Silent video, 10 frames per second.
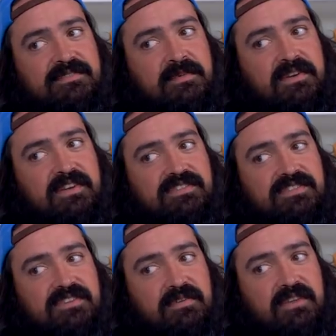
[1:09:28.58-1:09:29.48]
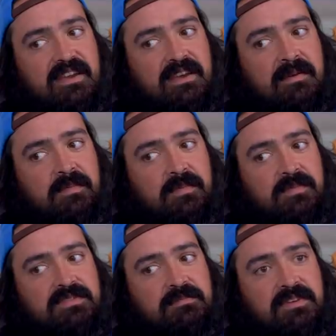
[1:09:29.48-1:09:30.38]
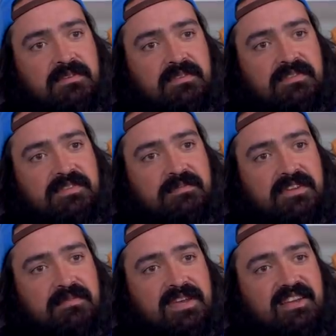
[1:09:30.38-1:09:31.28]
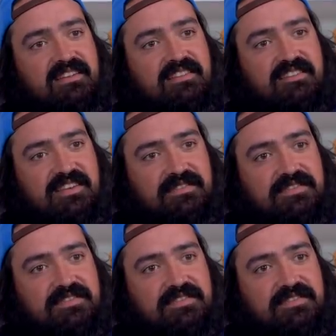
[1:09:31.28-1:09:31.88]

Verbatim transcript: smoking snowcap was a big one to me back in the day.